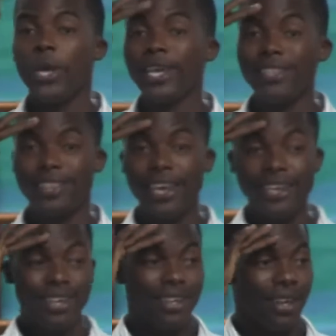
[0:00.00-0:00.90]
we can
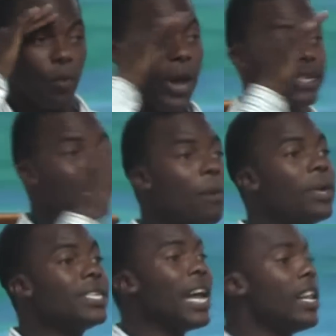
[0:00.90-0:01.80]
think when
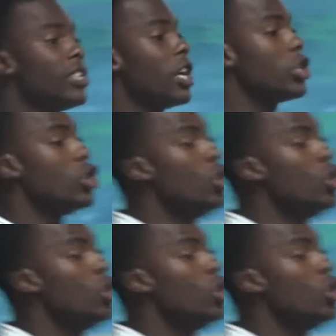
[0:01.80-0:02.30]
someone tells us